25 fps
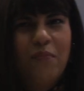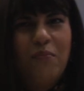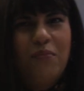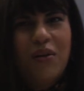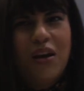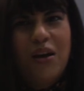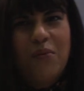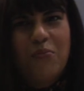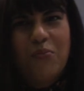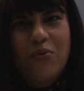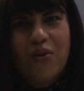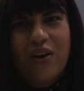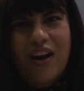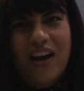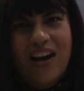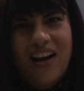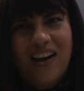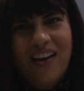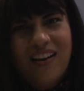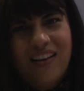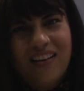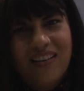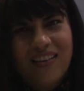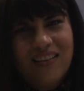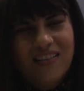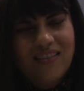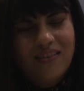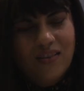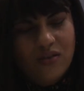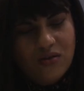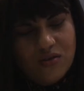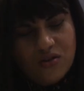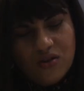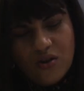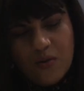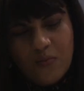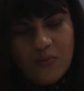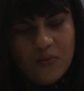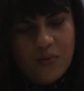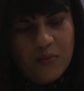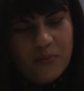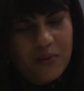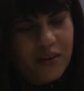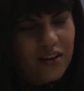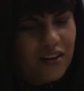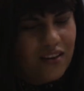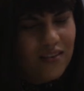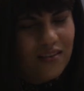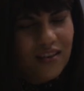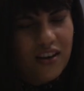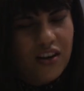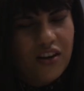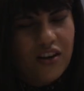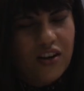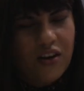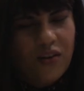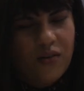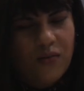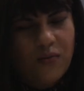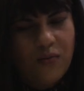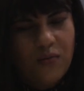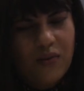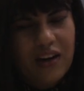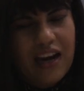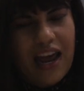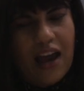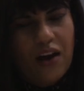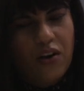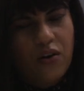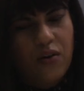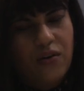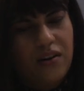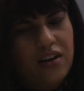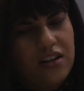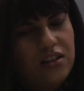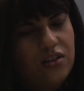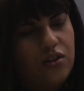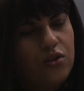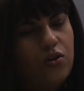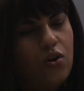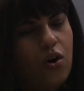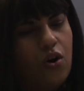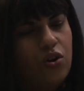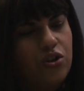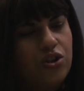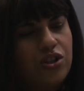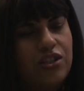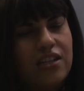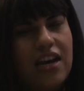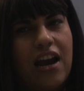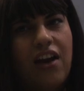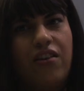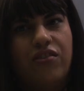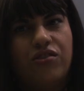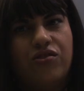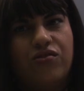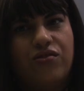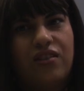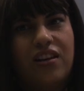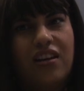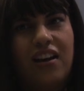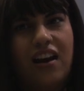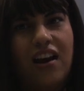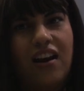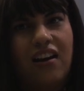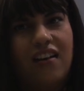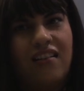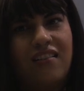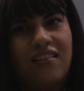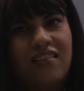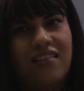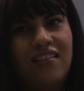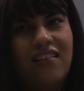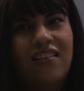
Burberry ensemble. But, you know, we're now going into Gosha territory now.